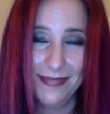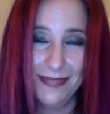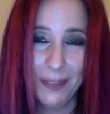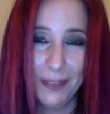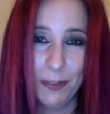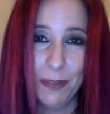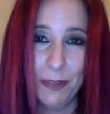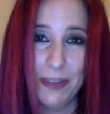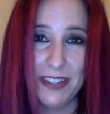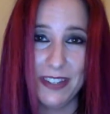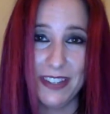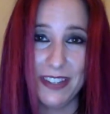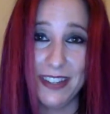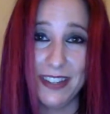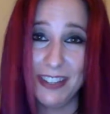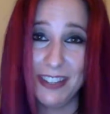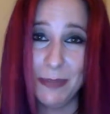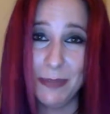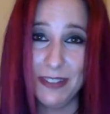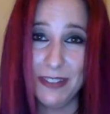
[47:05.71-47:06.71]
We've been taught to
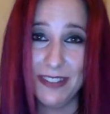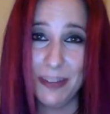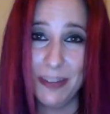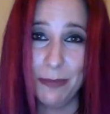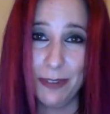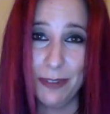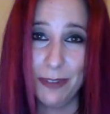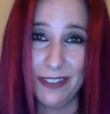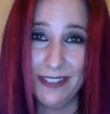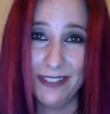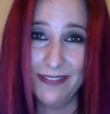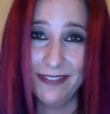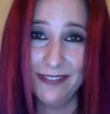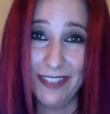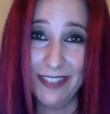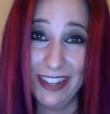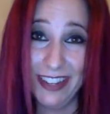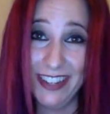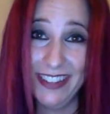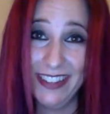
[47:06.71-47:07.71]
keep it separate,
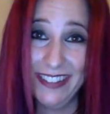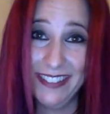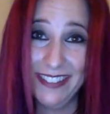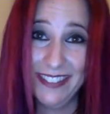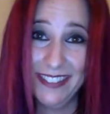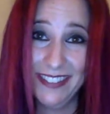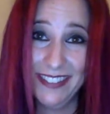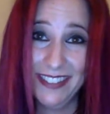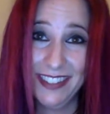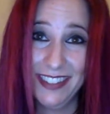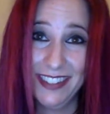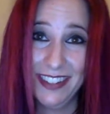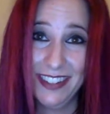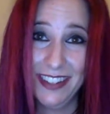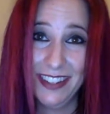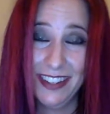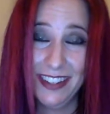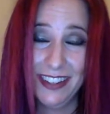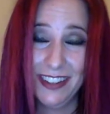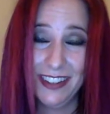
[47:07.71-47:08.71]
right?
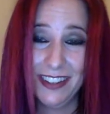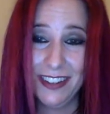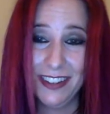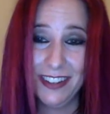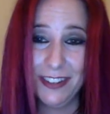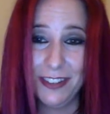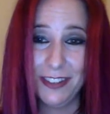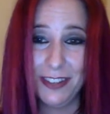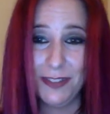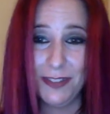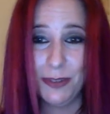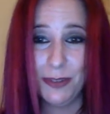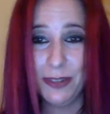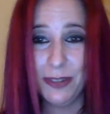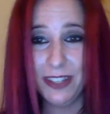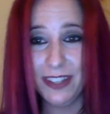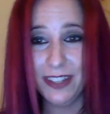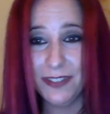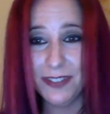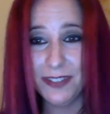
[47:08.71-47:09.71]
Or that if you really
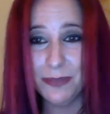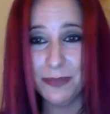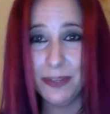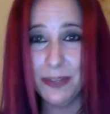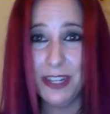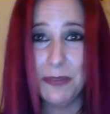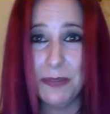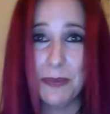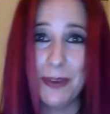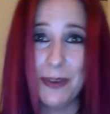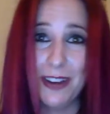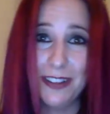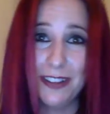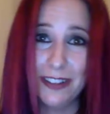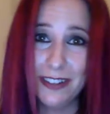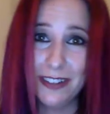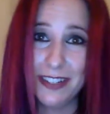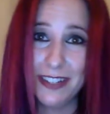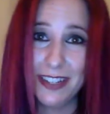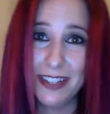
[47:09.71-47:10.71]
love somebody, you've been married a
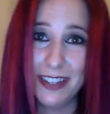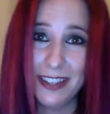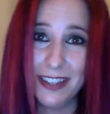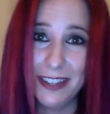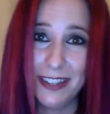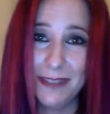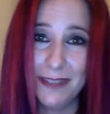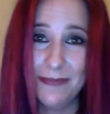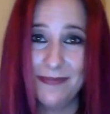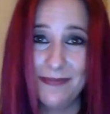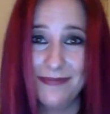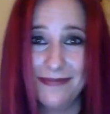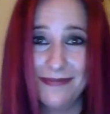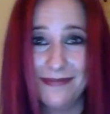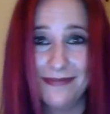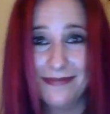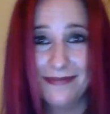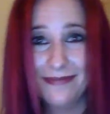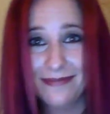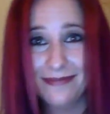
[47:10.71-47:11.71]
long time,
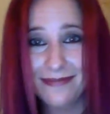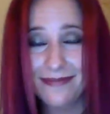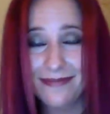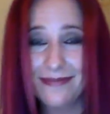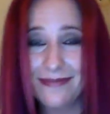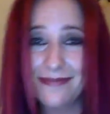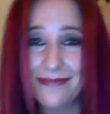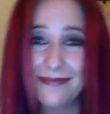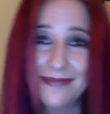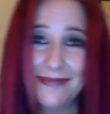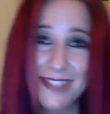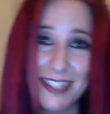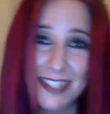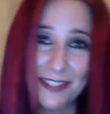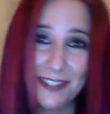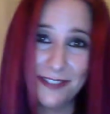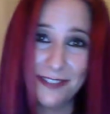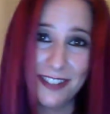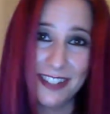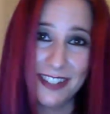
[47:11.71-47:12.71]
it's
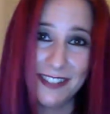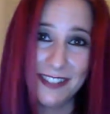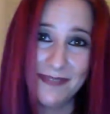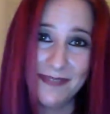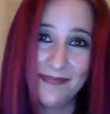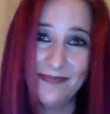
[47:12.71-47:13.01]
different.